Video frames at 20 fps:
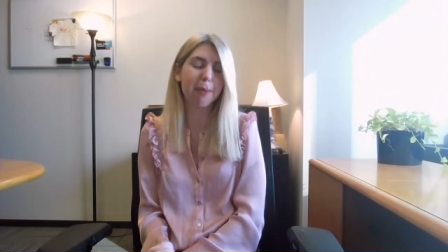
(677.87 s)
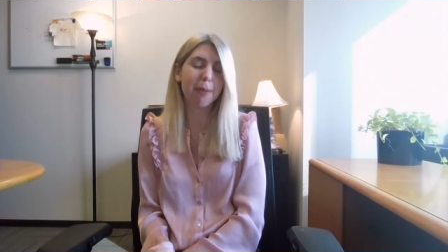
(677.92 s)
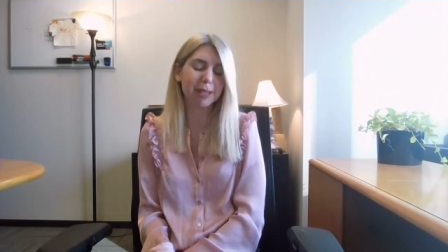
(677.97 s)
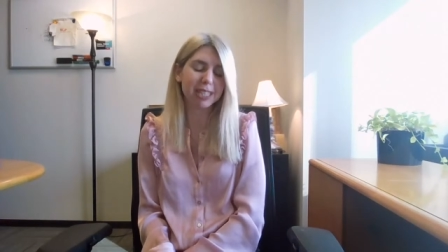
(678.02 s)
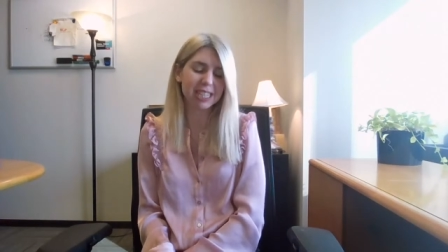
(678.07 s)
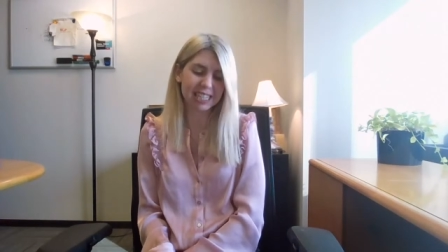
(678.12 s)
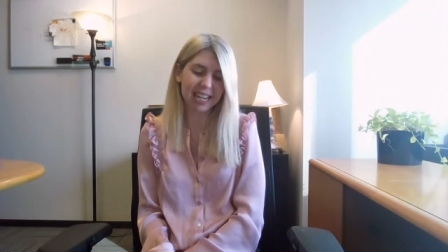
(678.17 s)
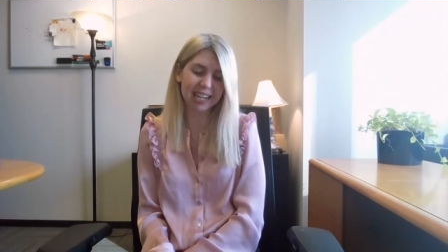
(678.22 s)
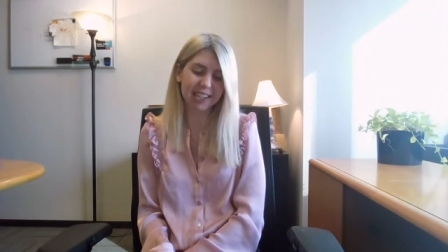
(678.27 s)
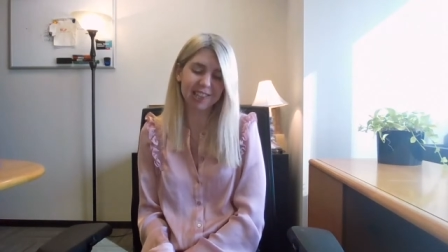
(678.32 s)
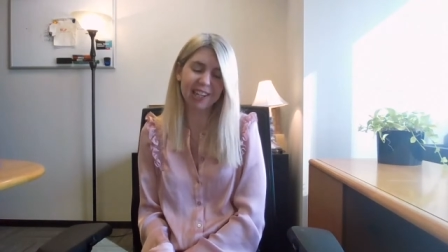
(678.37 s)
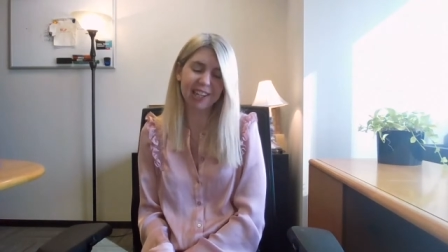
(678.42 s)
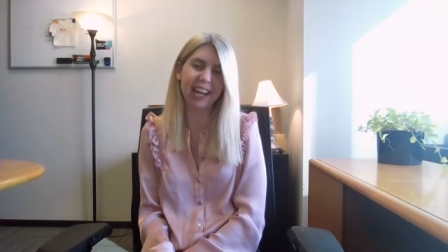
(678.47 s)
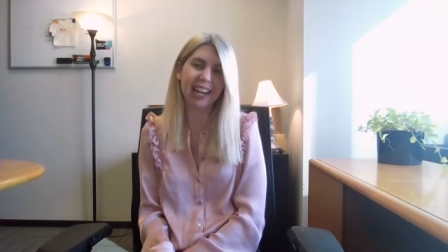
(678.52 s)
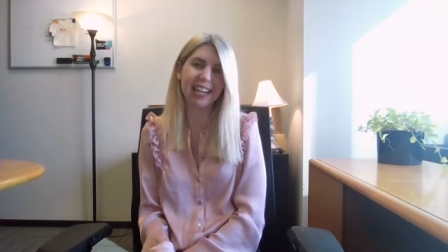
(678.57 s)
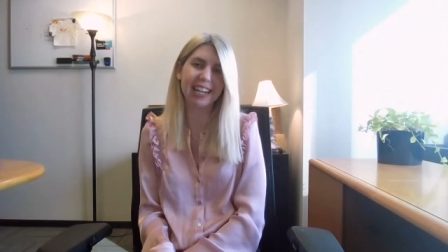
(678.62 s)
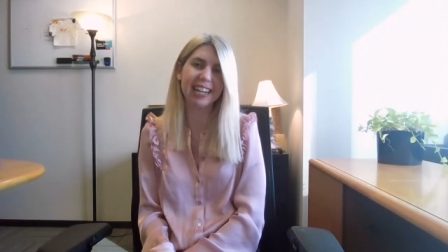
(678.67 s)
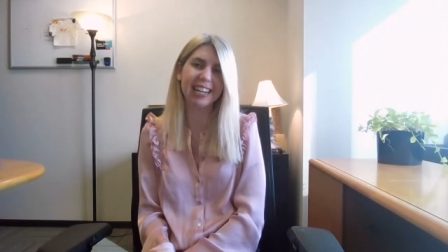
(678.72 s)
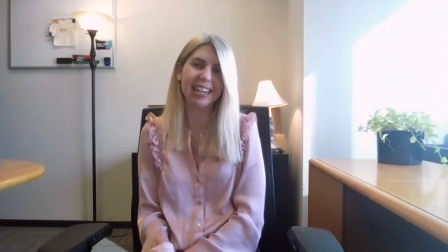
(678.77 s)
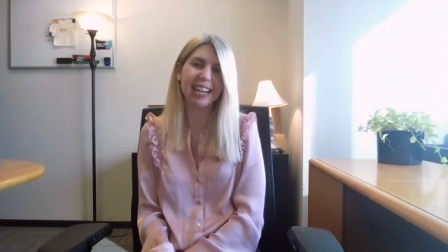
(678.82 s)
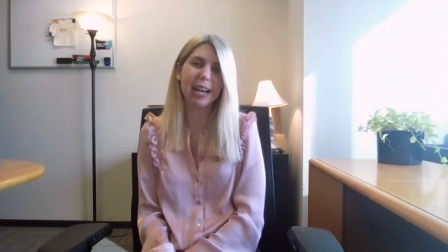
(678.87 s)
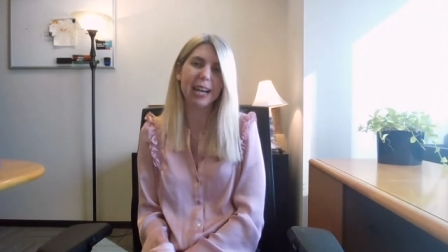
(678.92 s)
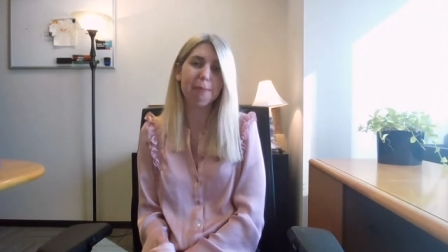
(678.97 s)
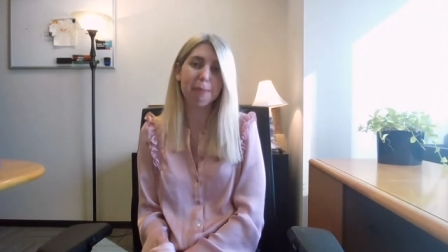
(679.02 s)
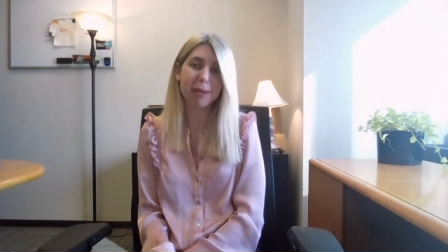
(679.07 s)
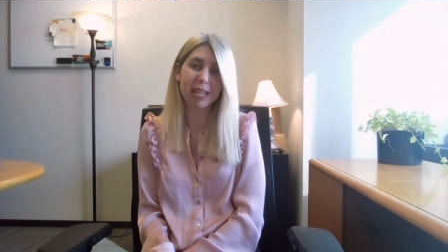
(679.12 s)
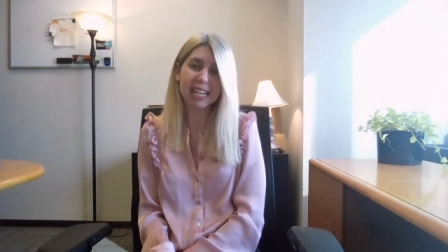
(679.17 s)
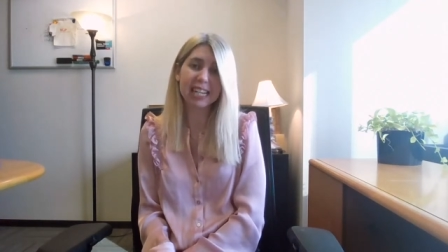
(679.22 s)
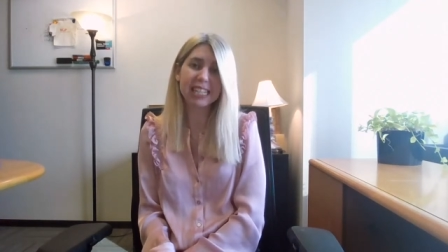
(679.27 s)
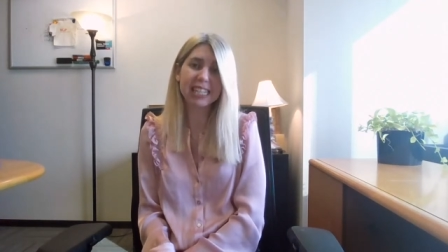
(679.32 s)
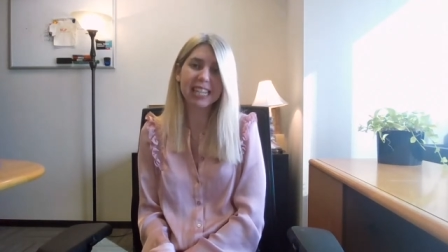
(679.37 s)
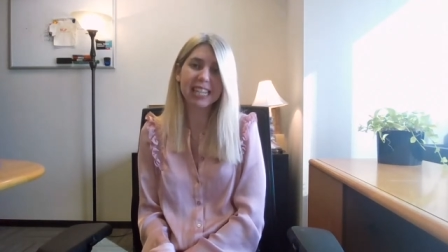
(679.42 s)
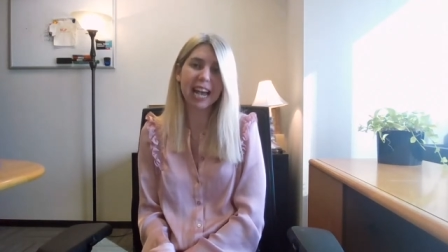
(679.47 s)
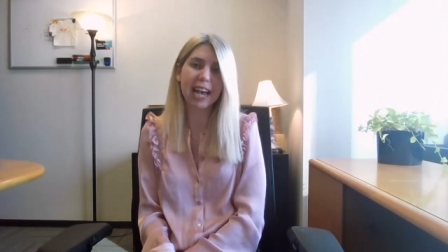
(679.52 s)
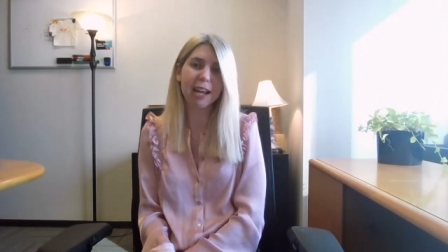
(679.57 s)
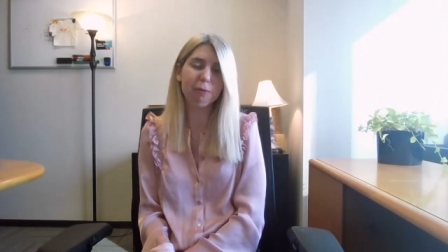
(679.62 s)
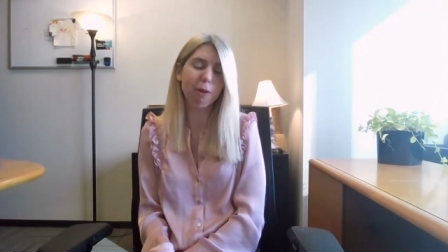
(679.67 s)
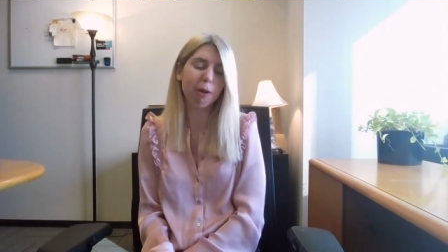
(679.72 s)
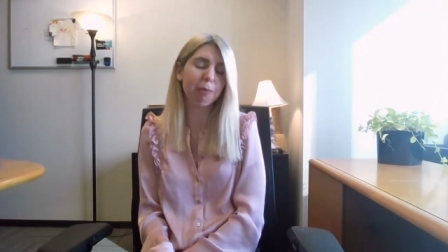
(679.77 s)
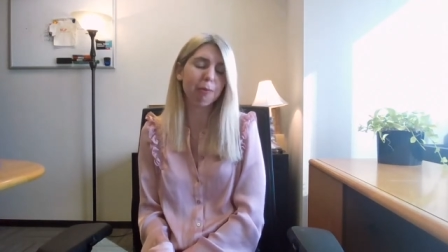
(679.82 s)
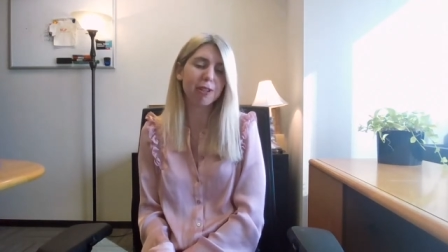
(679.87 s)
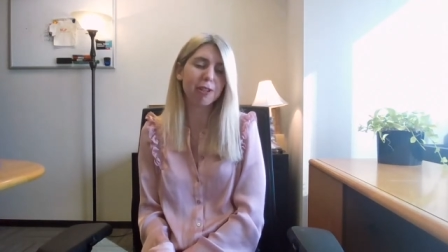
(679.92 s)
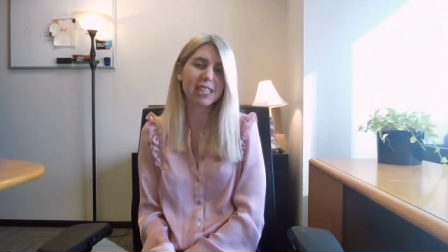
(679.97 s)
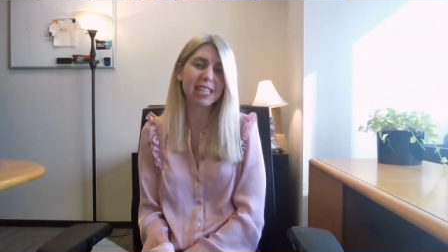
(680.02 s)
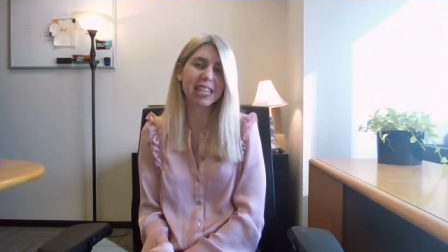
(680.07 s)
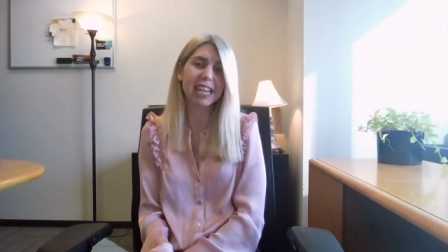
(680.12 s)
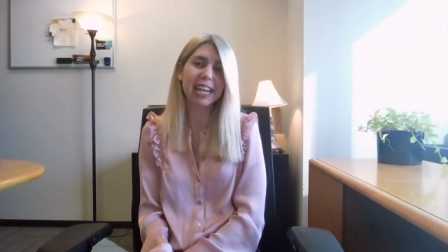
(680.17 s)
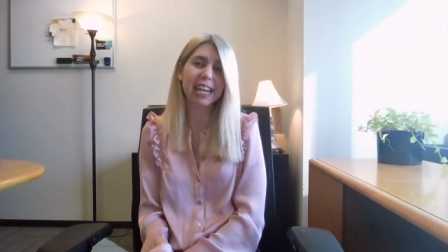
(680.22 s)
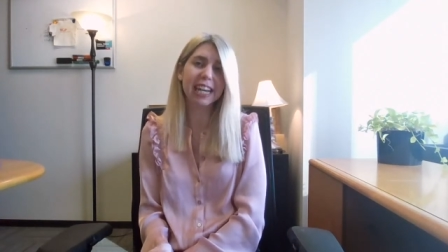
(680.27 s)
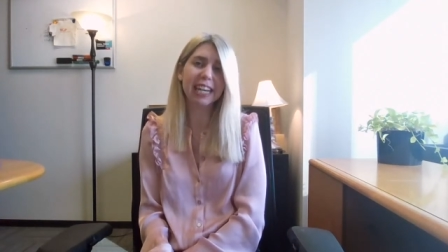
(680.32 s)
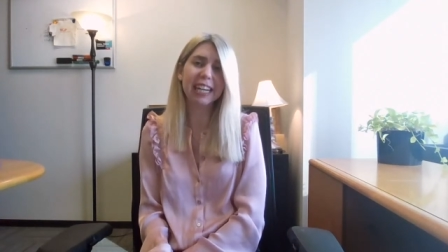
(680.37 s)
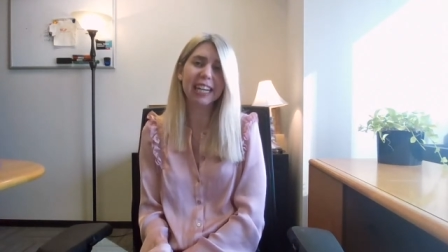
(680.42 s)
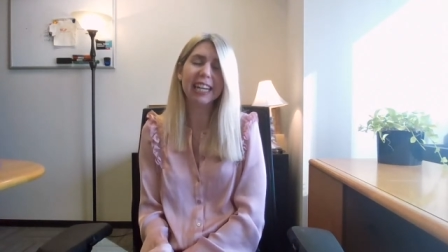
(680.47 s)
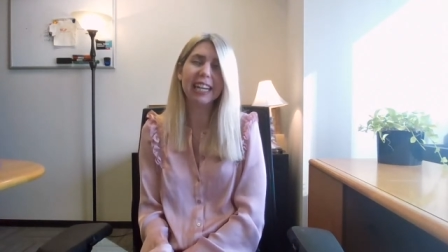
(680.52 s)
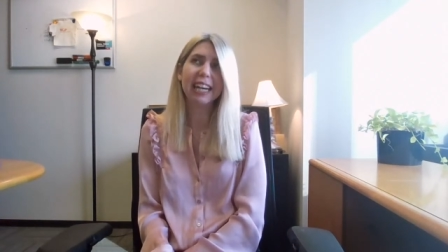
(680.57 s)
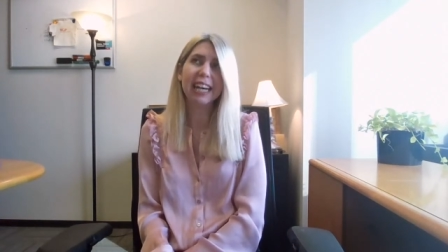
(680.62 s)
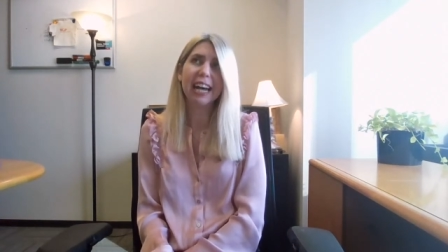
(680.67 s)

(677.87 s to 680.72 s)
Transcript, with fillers: compensation piece and what we're seeing.